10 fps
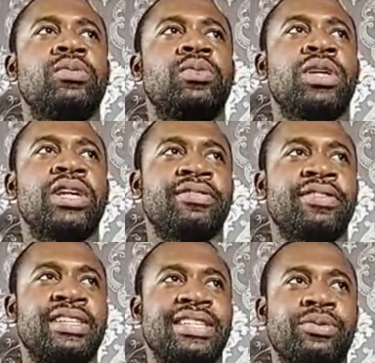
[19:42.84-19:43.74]
one
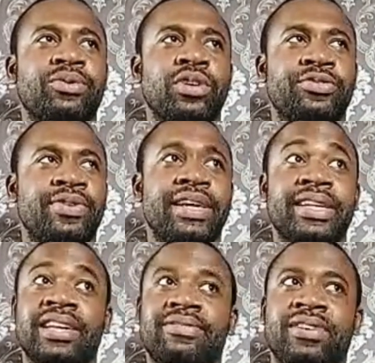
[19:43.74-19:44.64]
advice I'm grateful I
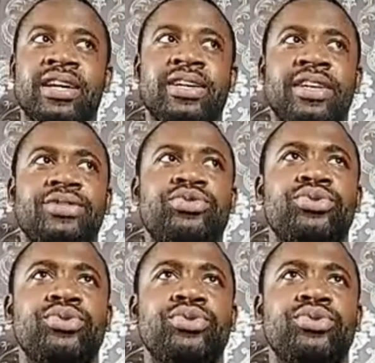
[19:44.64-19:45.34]
never adhered to